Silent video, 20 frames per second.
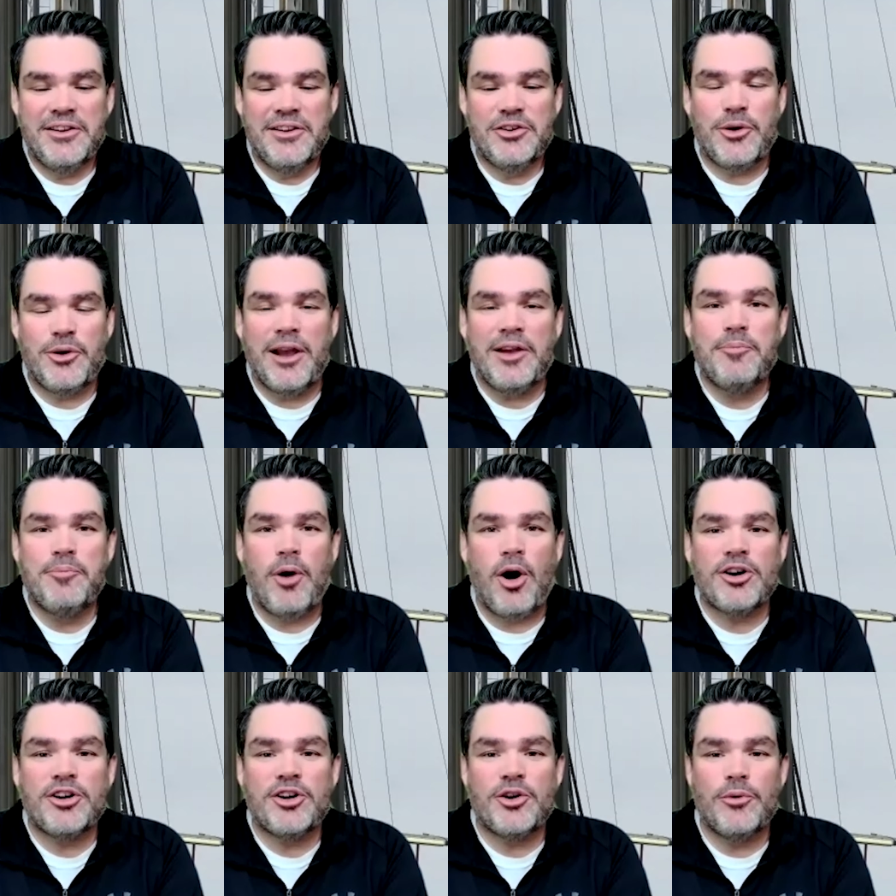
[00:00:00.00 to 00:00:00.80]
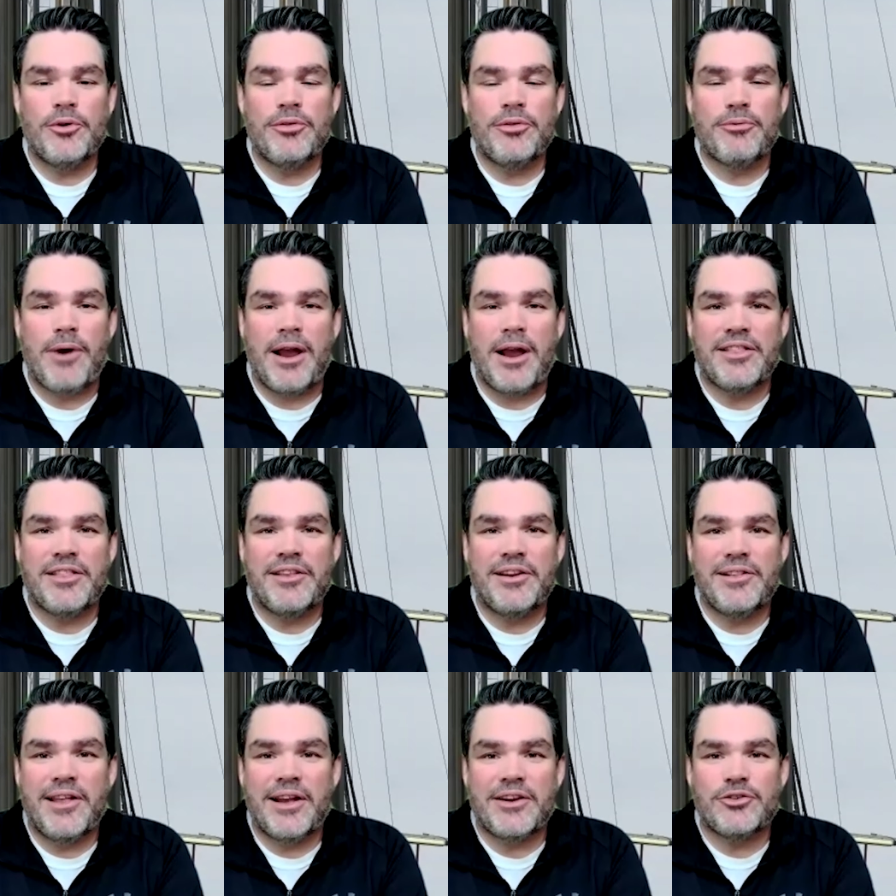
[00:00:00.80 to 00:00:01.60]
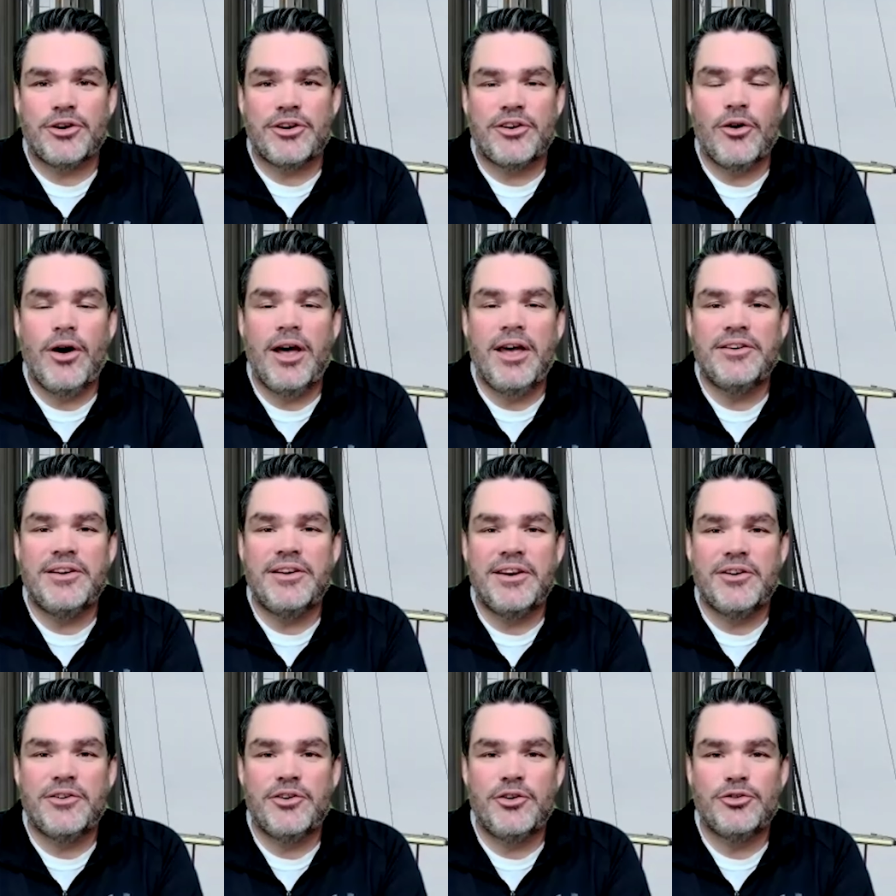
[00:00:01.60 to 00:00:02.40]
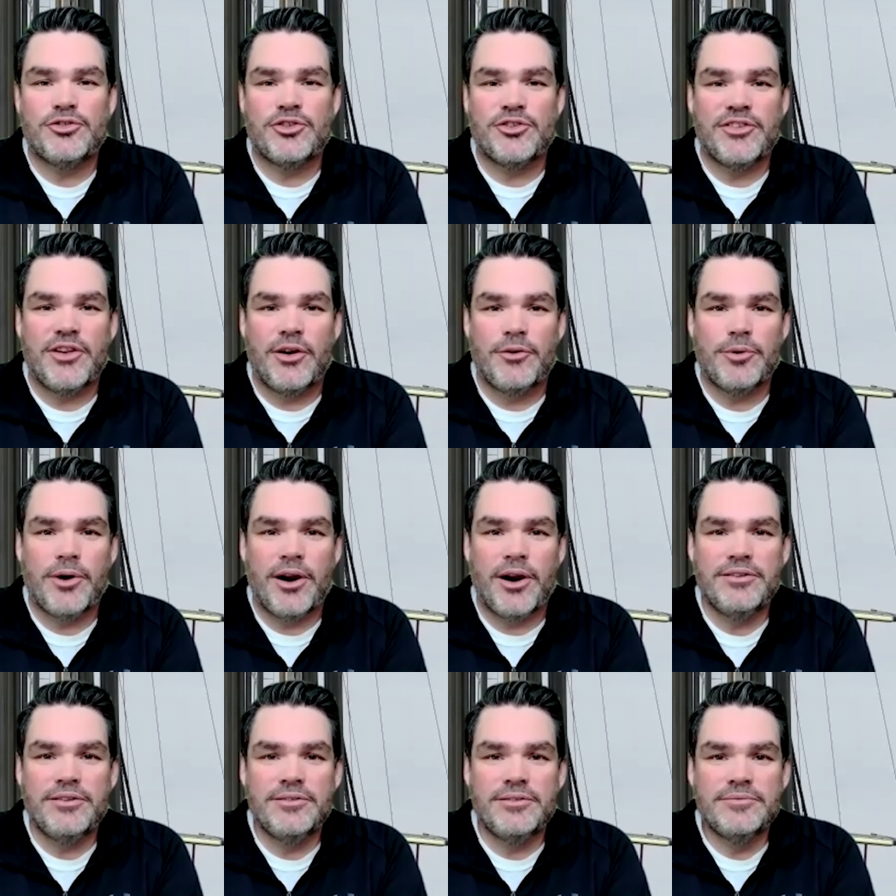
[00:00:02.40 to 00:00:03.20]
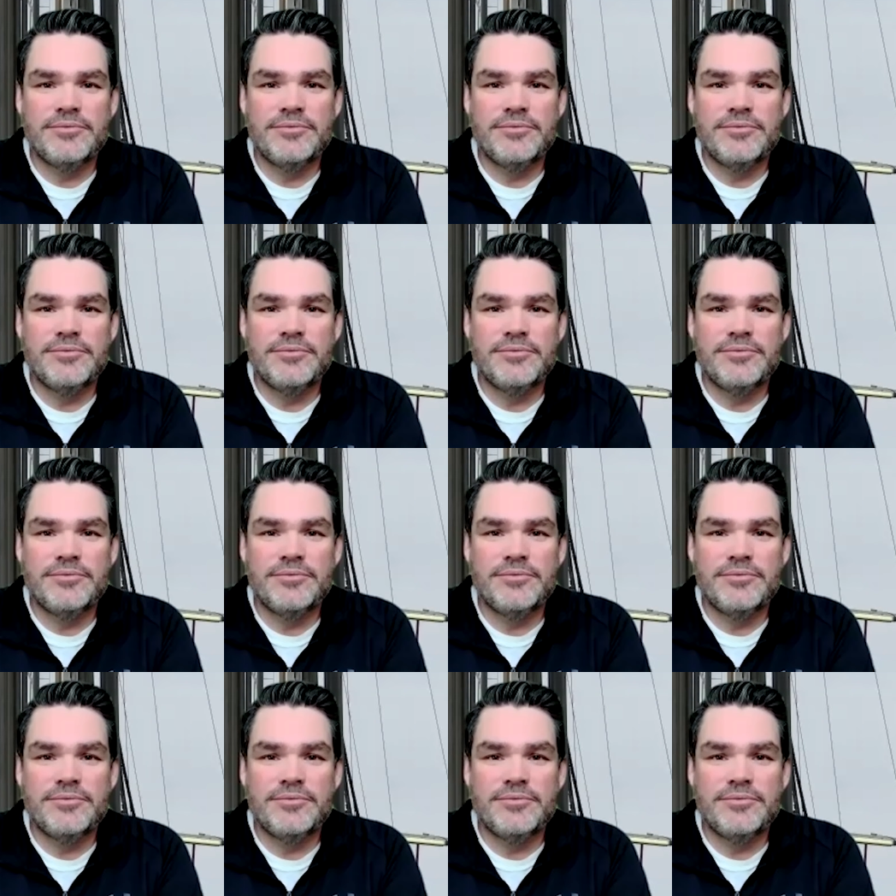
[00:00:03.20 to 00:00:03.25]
Greg Parker with Franklin Electric. Go ahead and introduce yourself, Greg.